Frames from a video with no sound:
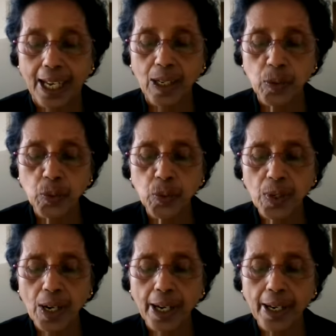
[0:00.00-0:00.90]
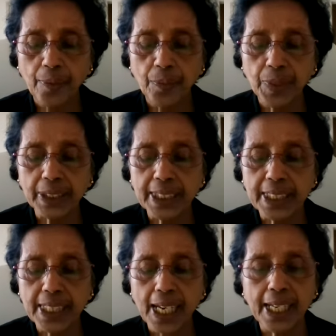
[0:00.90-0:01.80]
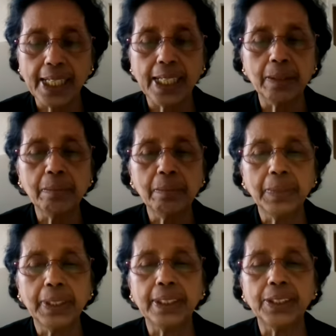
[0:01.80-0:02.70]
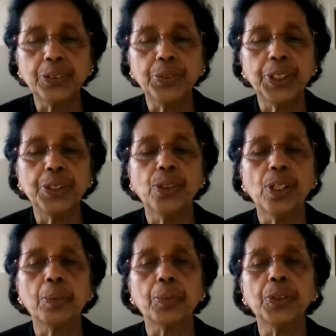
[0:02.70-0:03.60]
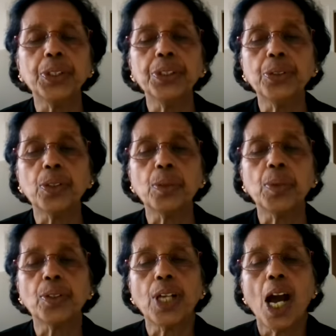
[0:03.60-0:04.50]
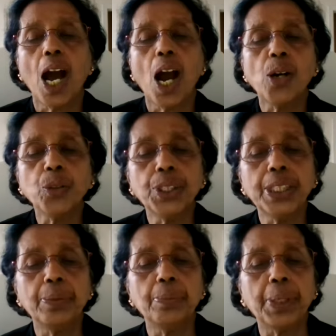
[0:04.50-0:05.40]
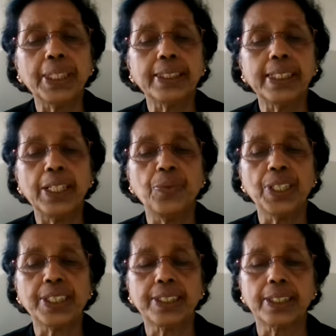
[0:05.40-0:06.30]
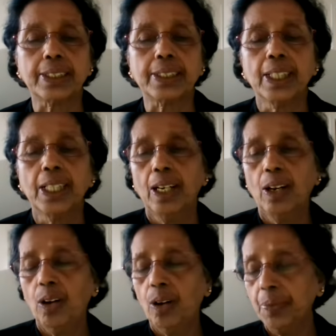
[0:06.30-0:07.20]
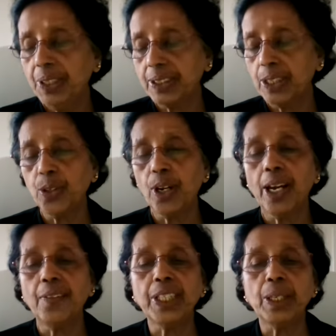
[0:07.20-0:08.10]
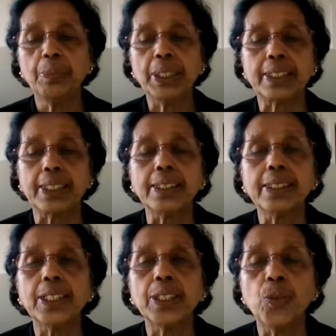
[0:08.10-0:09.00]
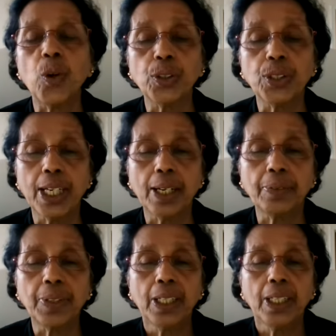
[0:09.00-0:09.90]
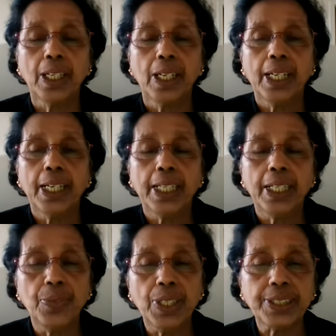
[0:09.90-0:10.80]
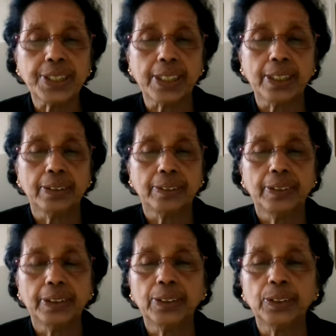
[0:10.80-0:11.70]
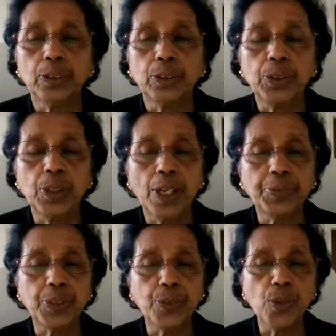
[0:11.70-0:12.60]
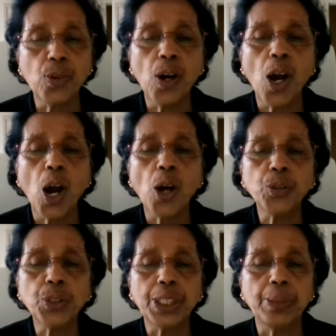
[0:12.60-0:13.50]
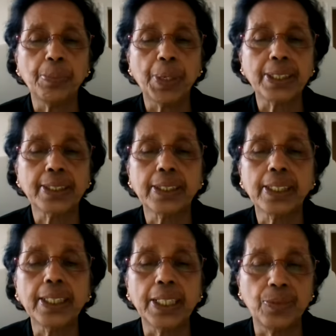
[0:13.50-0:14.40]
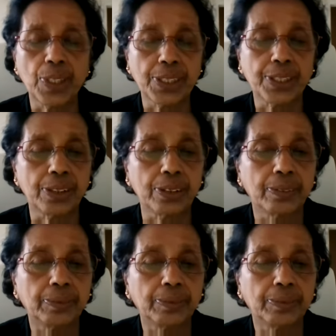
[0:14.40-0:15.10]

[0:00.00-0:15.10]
Hello, I am Vathani Ariyam. In this video, I'm going to talk about how to impress the investors. Obviously, you're having a business and you want to have investor. So you have to know how to impress the investor.